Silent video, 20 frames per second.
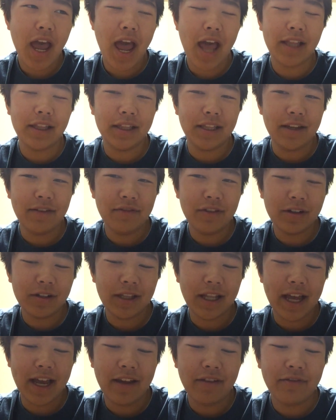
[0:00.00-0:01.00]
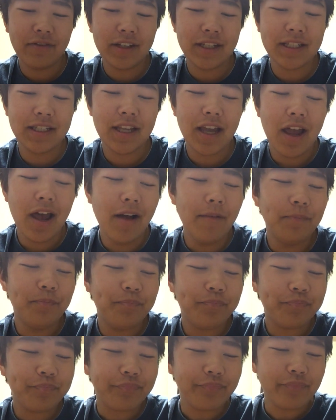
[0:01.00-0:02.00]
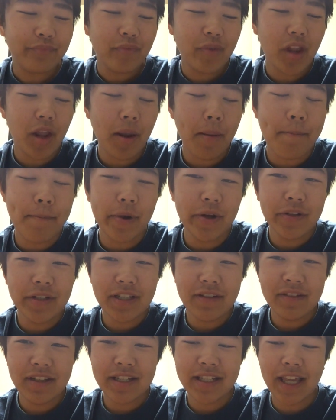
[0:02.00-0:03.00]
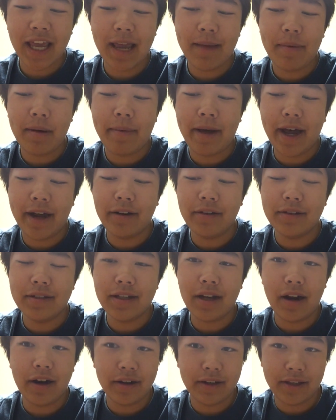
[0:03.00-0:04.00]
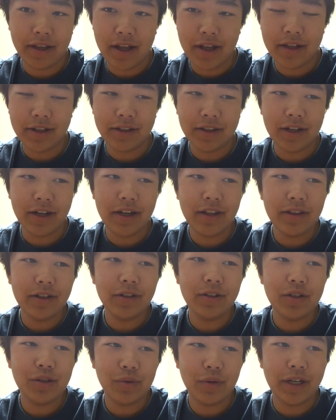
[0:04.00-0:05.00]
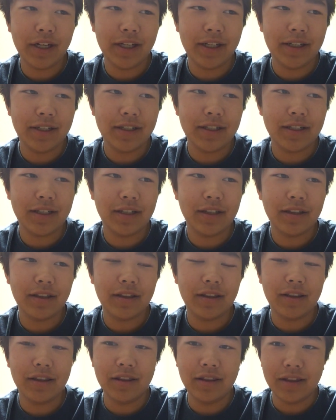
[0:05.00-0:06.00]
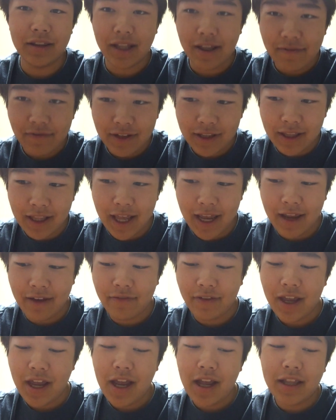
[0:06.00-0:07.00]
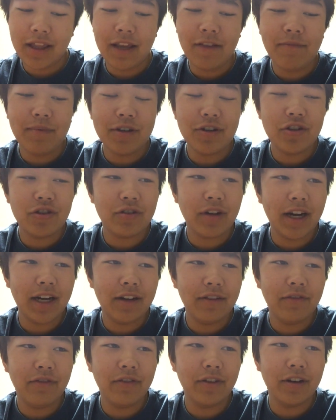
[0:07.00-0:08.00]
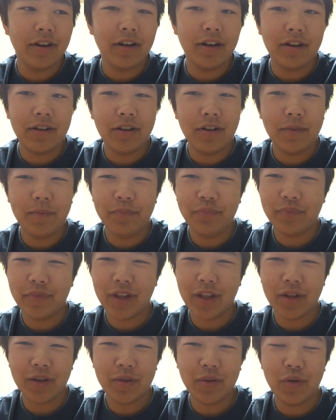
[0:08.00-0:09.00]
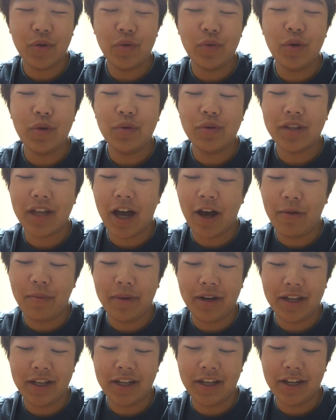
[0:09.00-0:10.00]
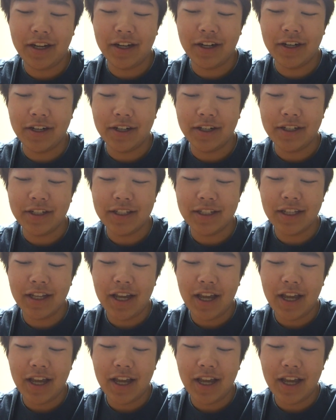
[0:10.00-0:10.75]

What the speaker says: and live their life, because most of these K-pop idols are young, they're in their 20s, living life. They've been training for who knows how many years.